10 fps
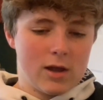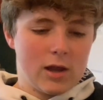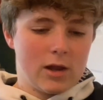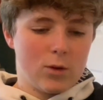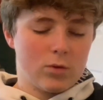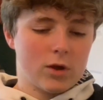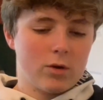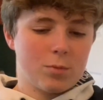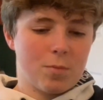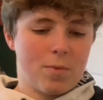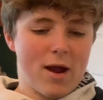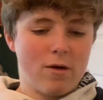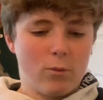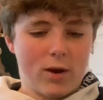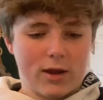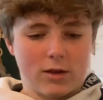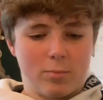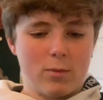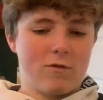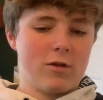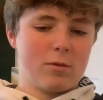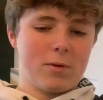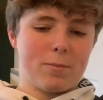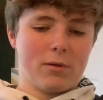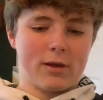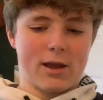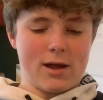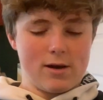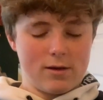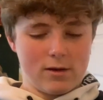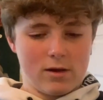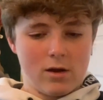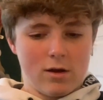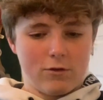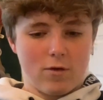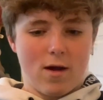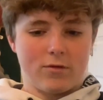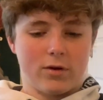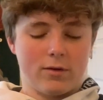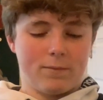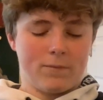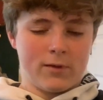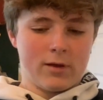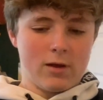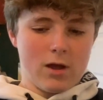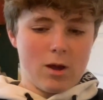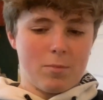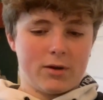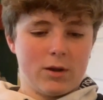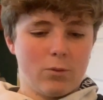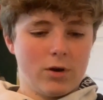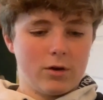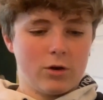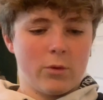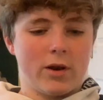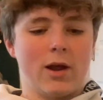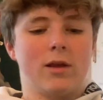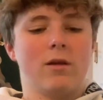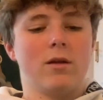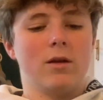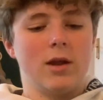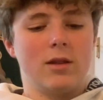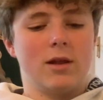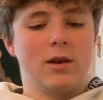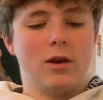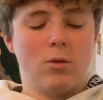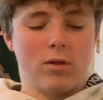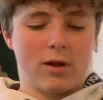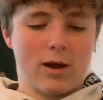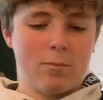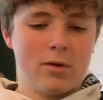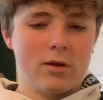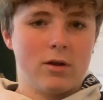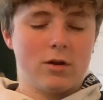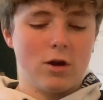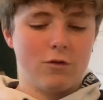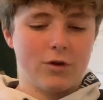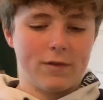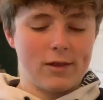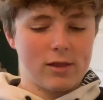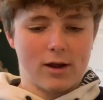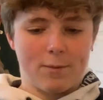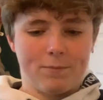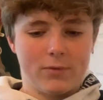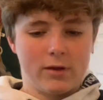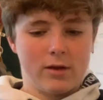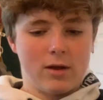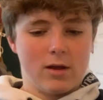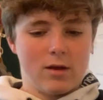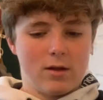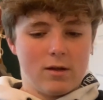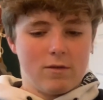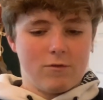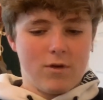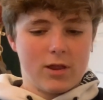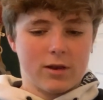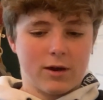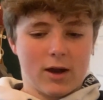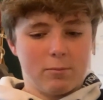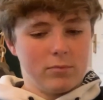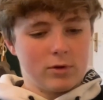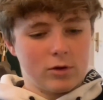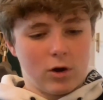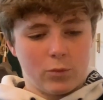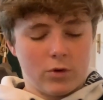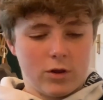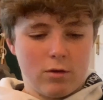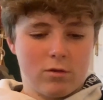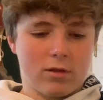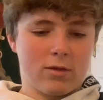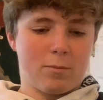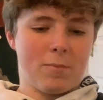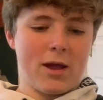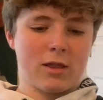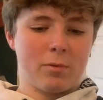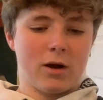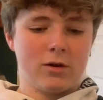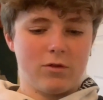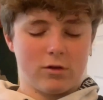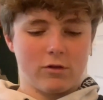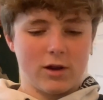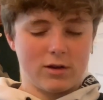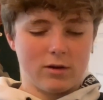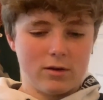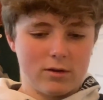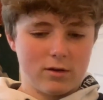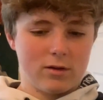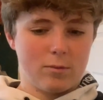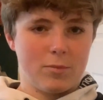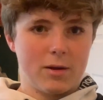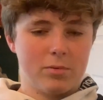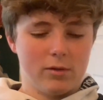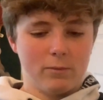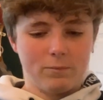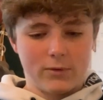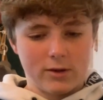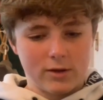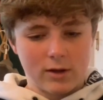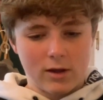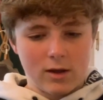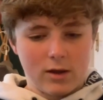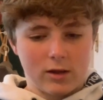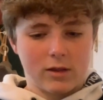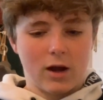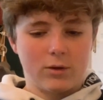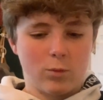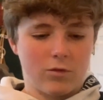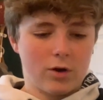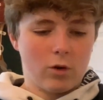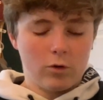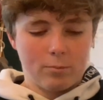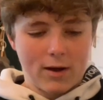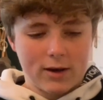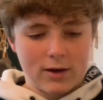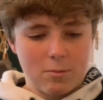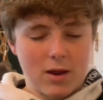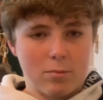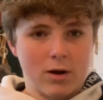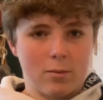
He was going to prepare a way to be with his people again, forever. But he wouldn't do it like he did in Noah's time. No flood this time. This time, God would use the best part of his creation, people. He started with an old man named Abraham.